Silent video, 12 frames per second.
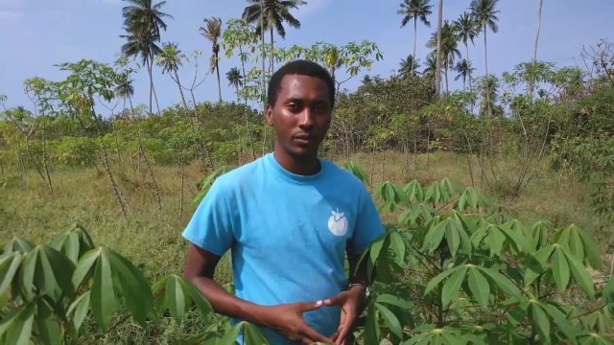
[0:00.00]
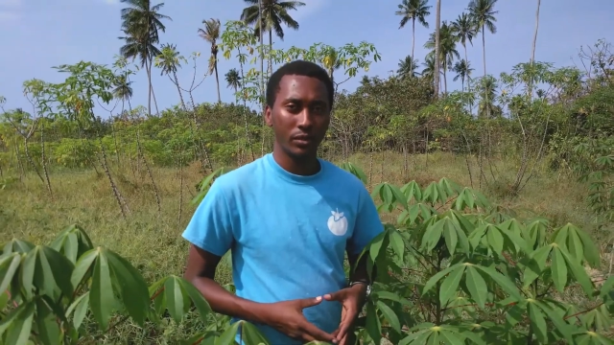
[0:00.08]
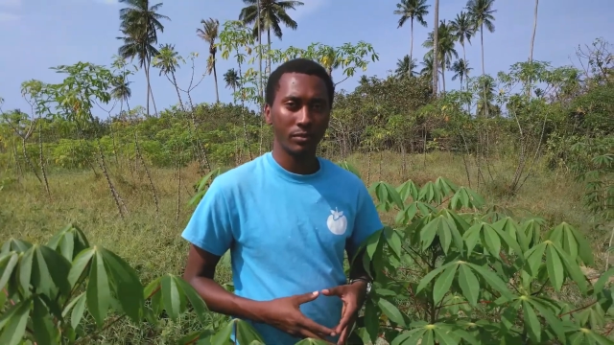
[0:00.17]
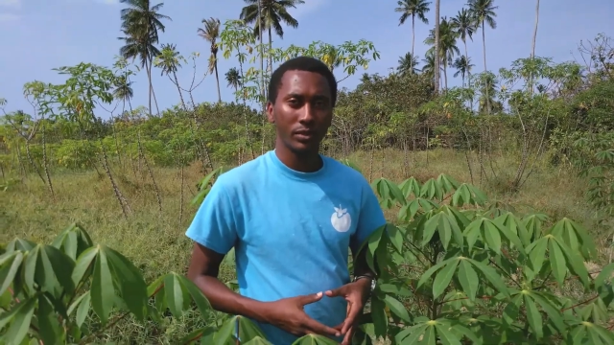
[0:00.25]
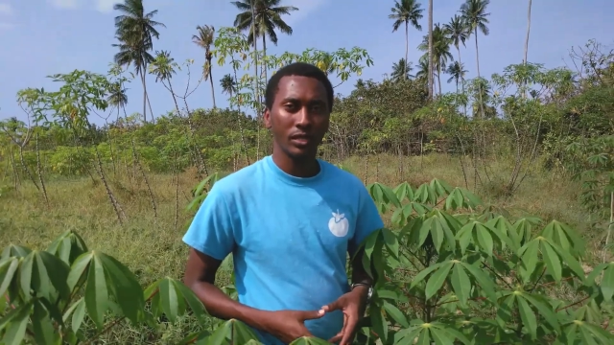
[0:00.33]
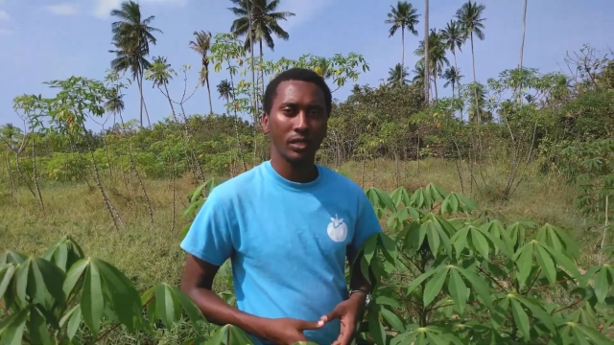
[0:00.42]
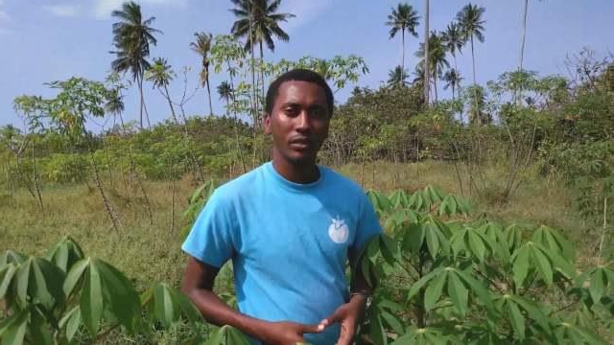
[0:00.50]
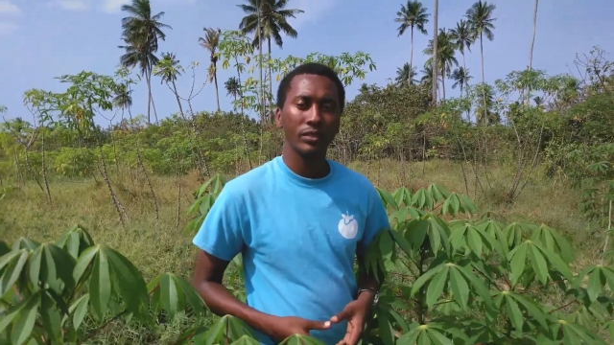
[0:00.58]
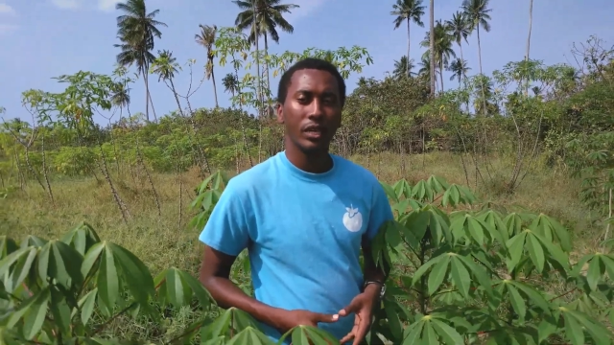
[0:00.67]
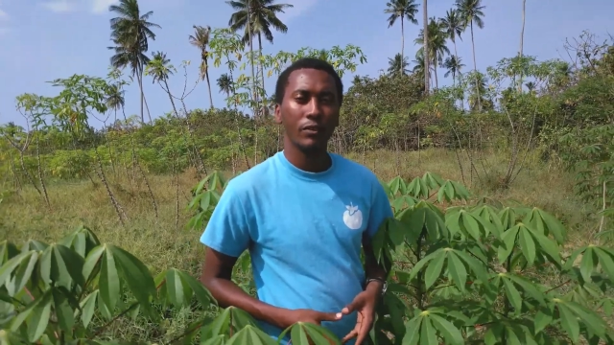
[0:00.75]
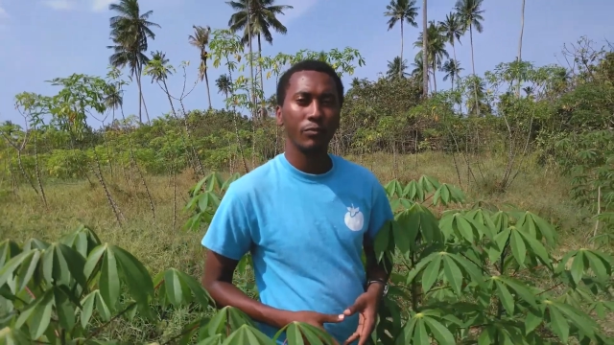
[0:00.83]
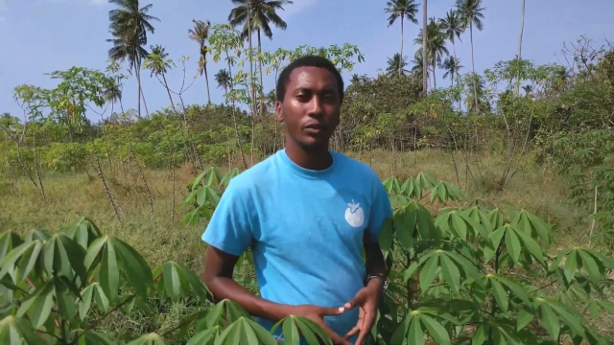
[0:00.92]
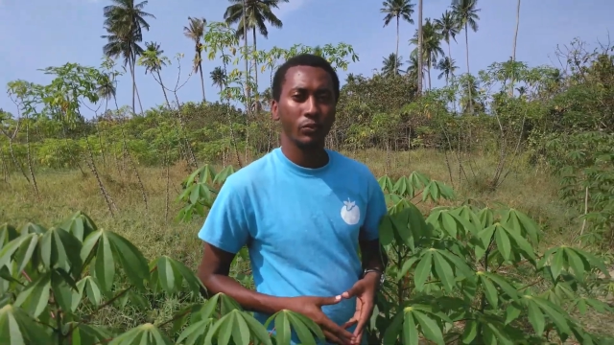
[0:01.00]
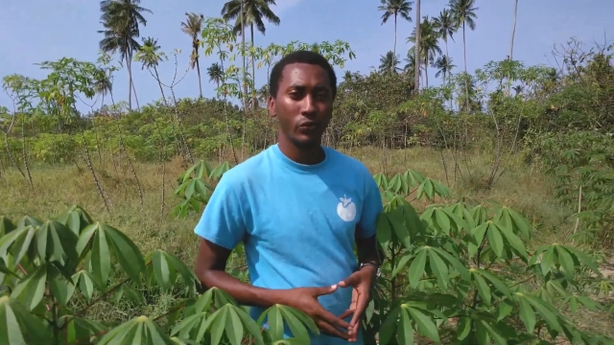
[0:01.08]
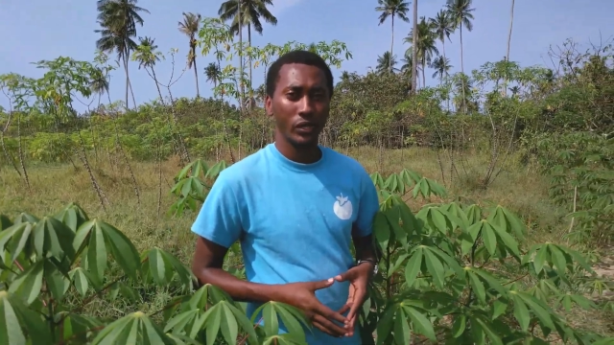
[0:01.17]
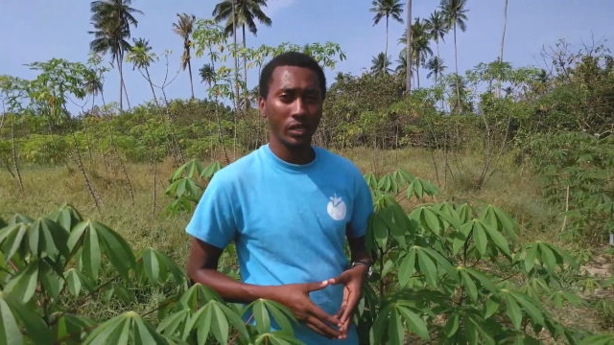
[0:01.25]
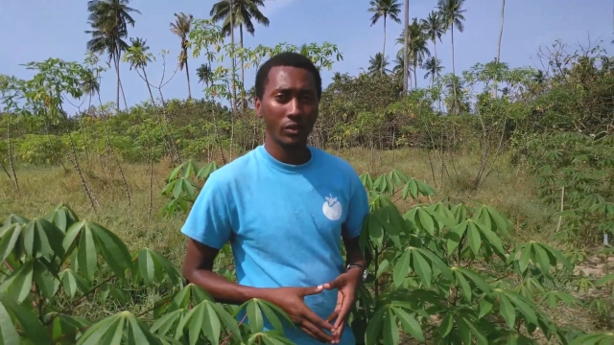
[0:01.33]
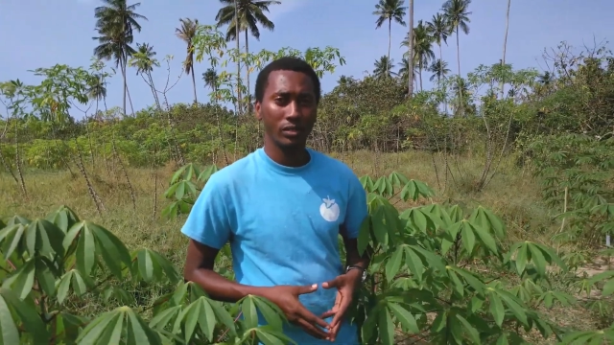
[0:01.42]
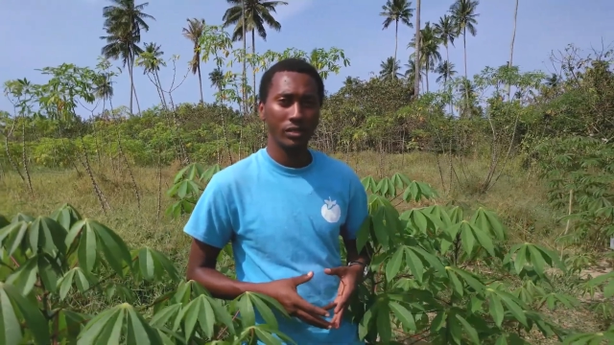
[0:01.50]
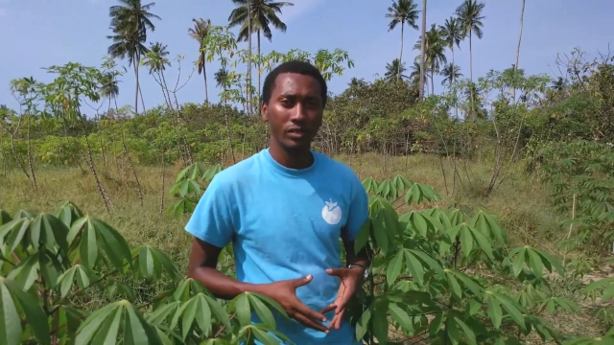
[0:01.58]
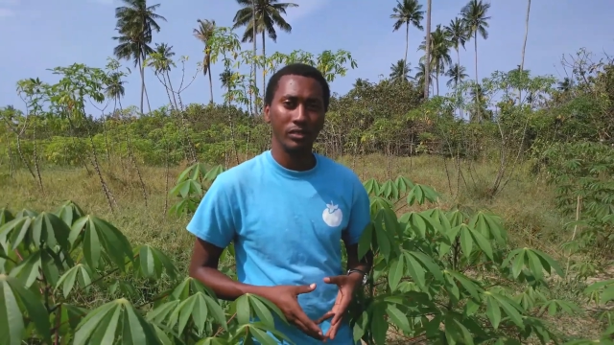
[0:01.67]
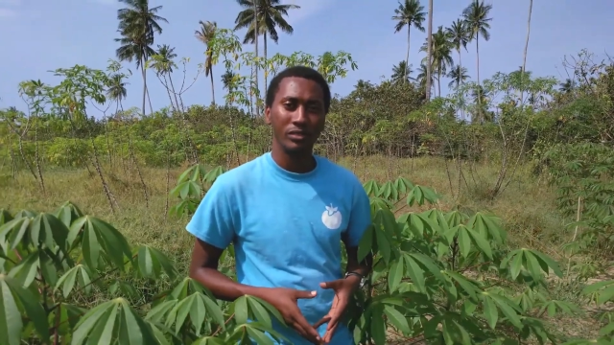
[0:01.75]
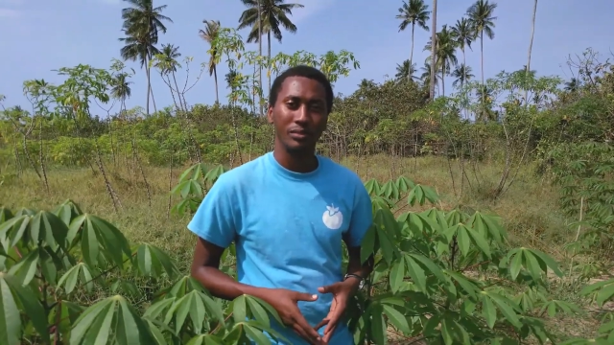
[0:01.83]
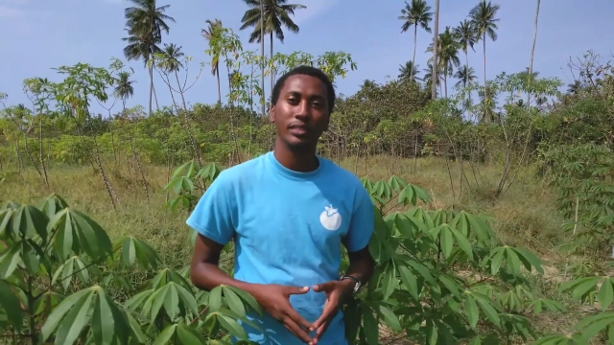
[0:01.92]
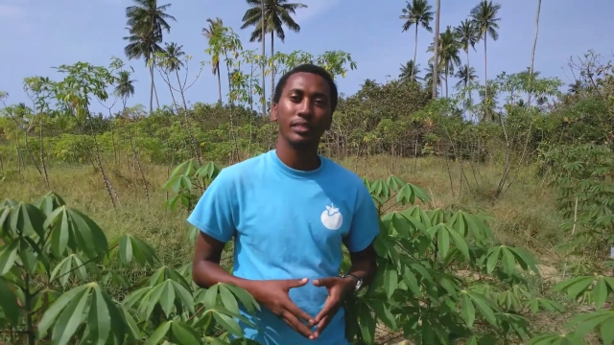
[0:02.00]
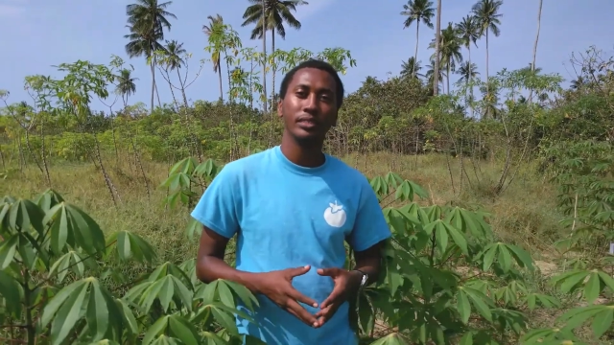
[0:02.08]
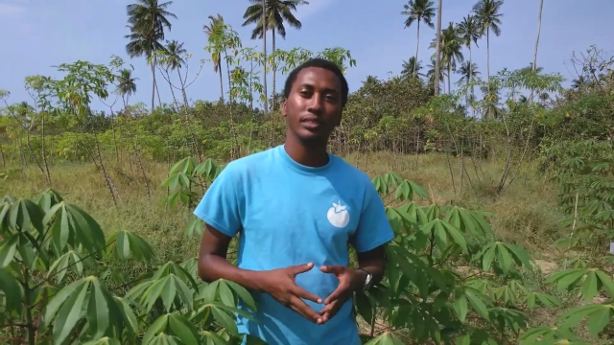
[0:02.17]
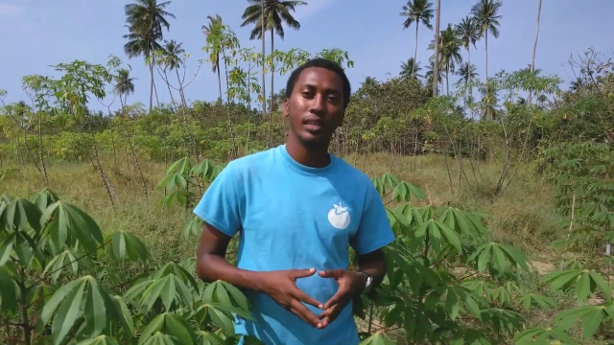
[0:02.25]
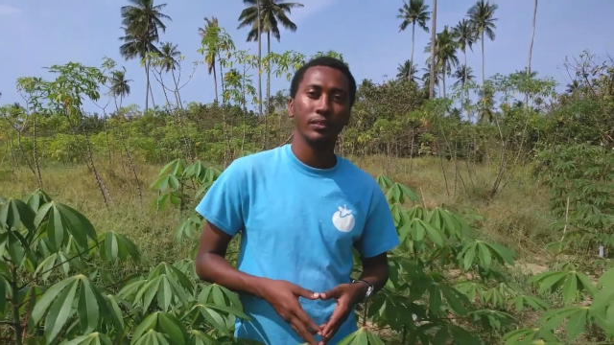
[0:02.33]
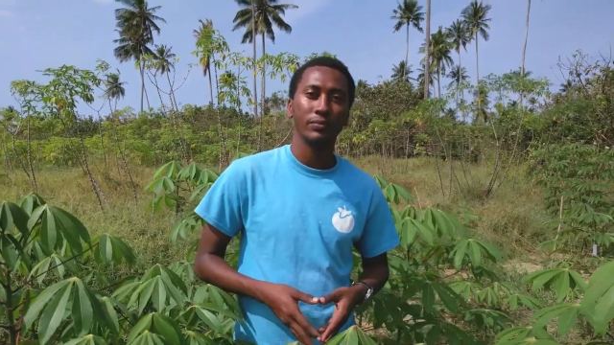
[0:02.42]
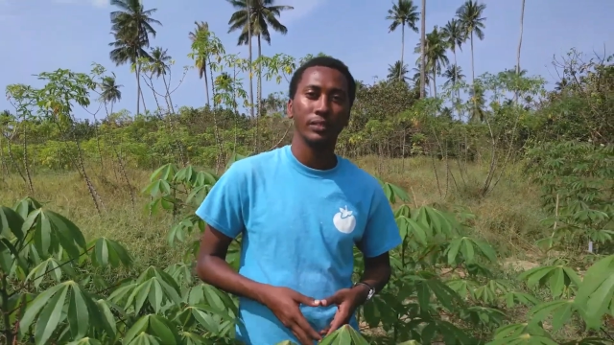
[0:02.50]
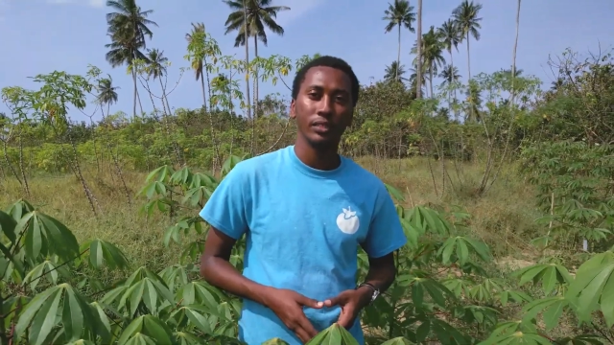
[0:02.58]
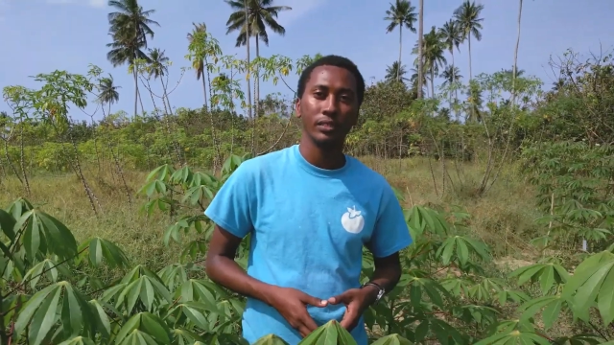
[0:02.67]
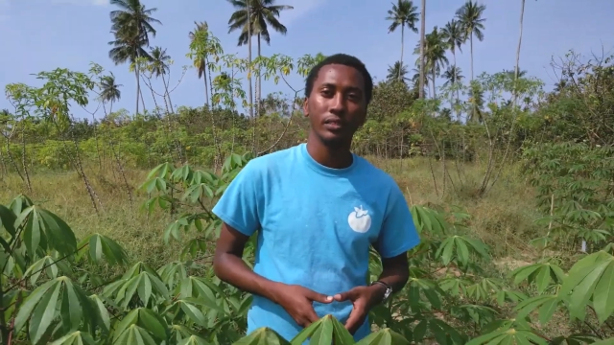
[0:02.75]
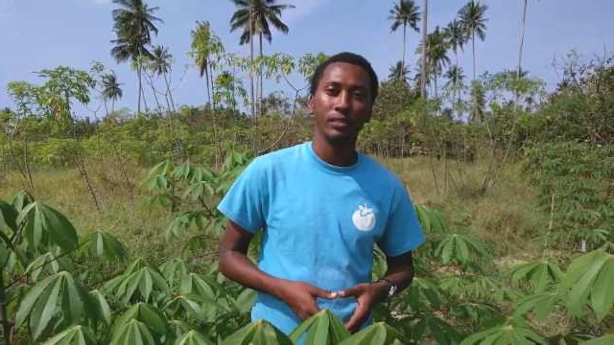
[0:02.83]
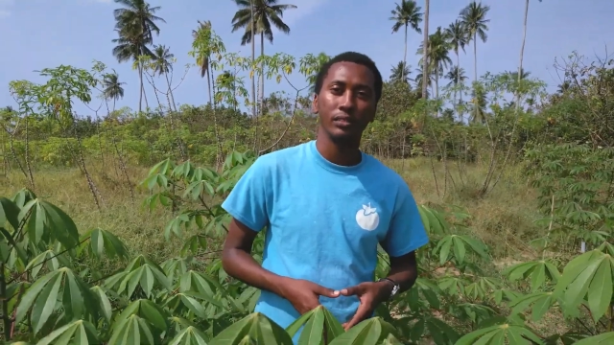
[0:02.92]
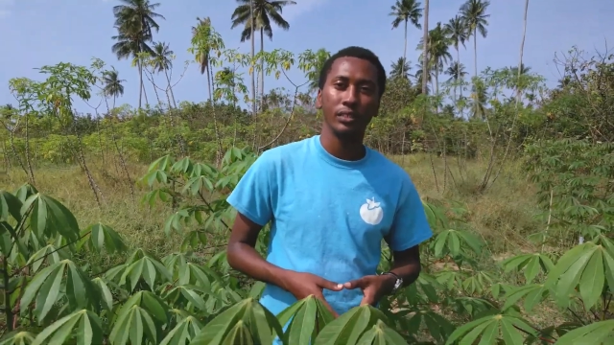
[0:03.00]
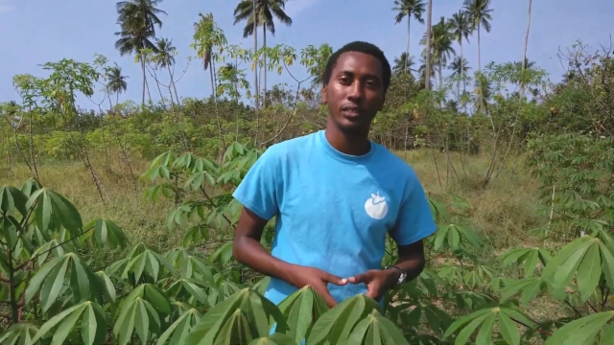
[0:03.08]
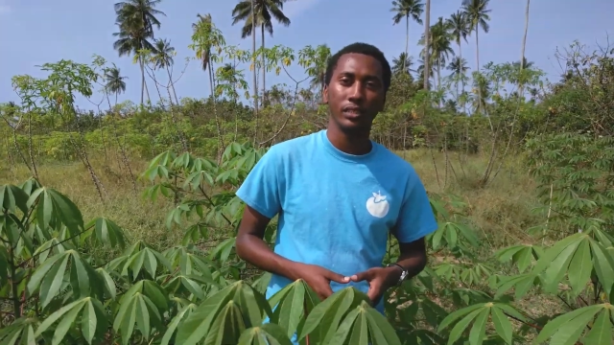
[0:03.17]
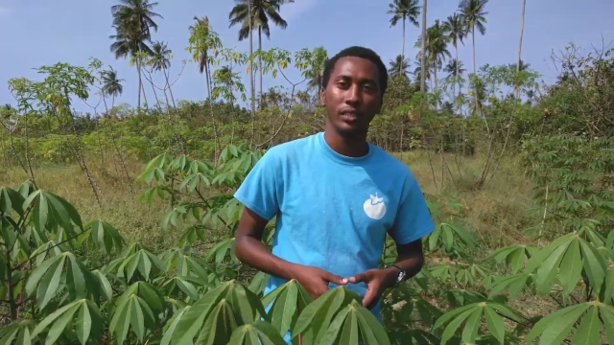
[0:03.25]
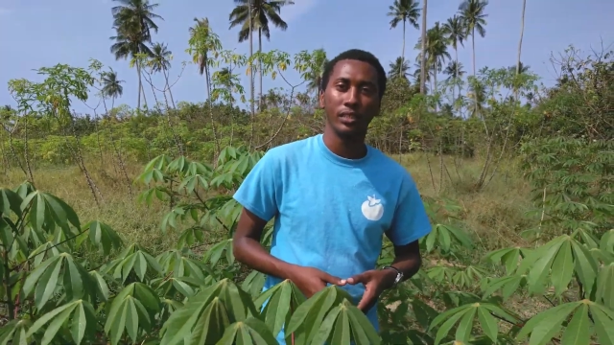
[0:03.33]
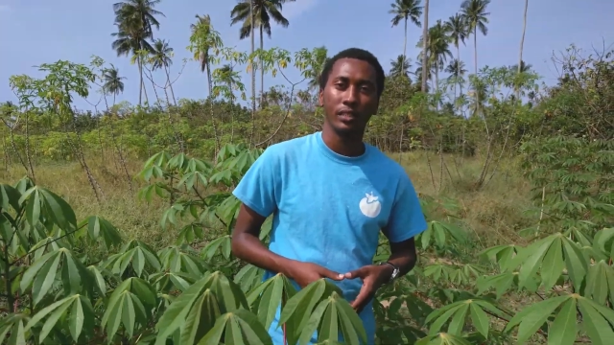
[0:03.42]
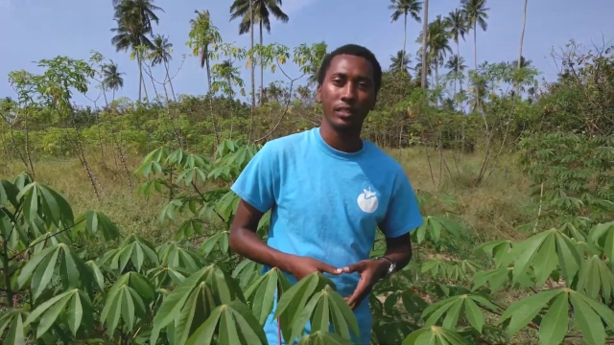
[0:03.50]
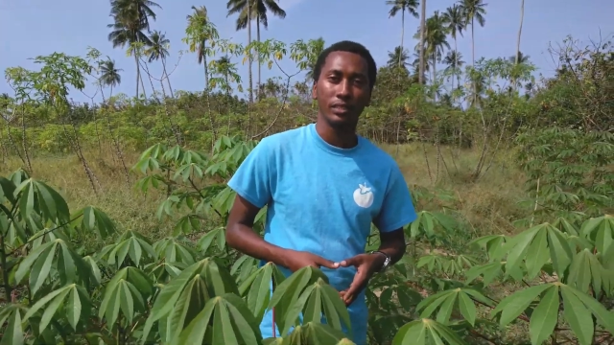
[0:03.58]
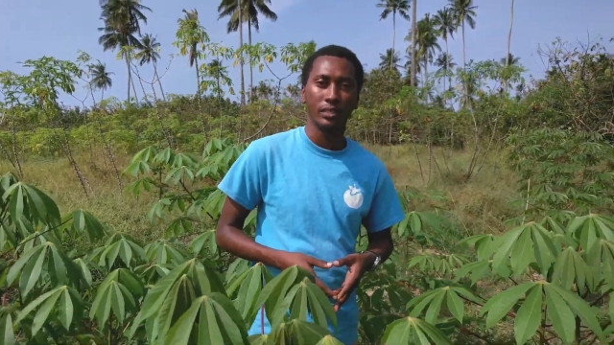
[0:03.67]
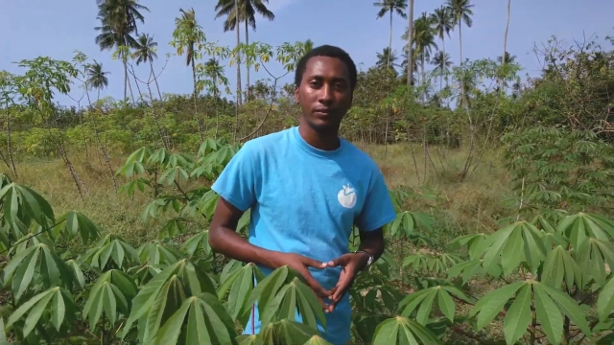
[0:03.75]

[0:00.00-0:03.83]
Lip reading: who themselves have been working with Google to bring this kind of technology